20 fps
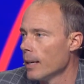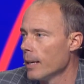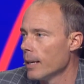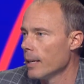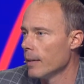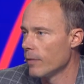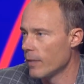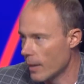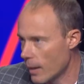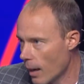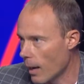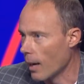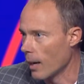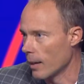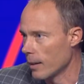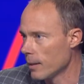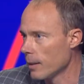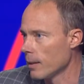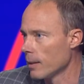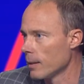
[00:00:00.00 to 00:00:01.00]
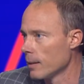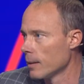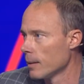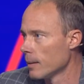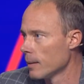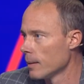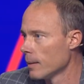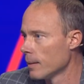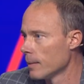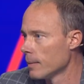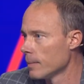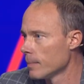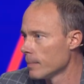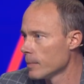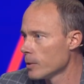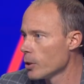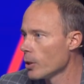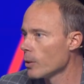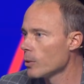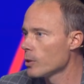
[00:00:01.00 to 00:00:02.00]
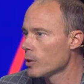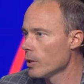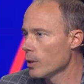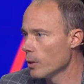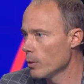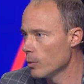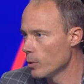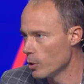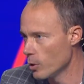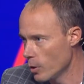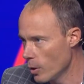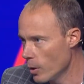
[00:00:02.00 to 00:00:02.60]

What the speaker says: if God chose to use